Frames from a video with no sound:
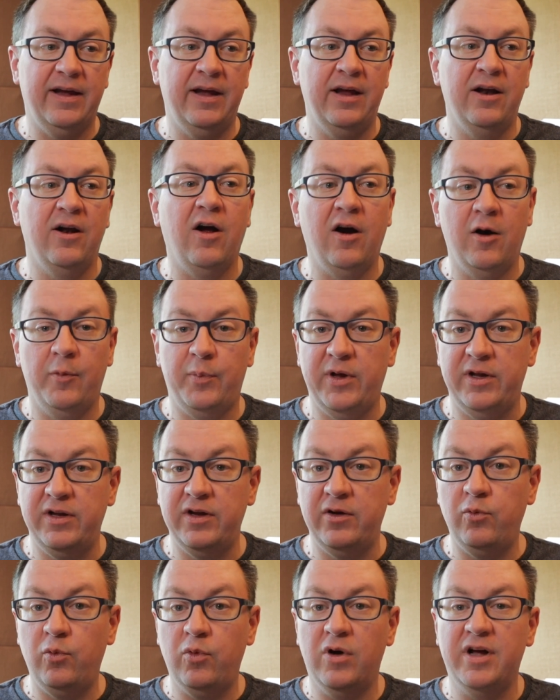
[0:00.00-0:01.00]
in our
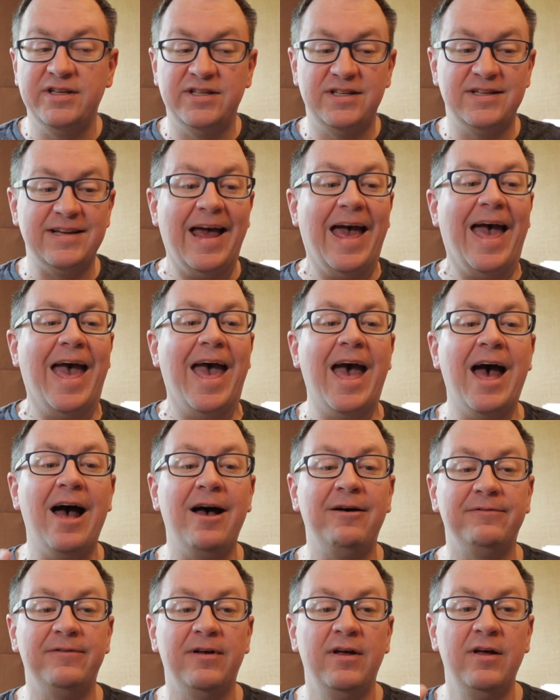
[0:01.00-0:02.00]
opinion, was to
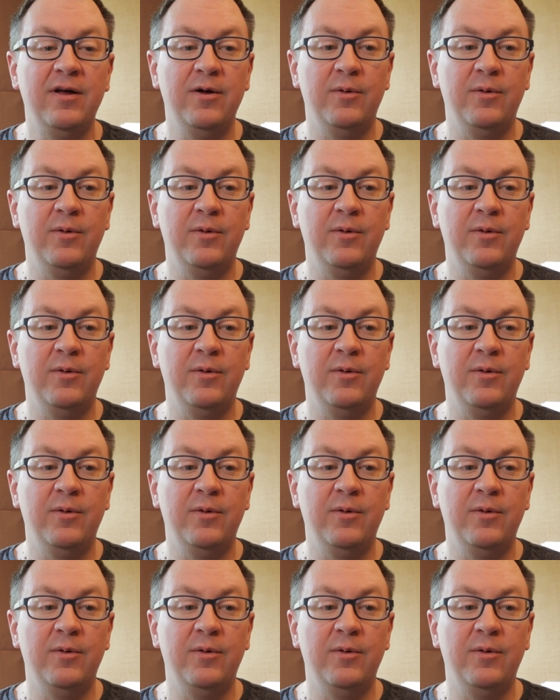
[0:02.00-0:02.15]
have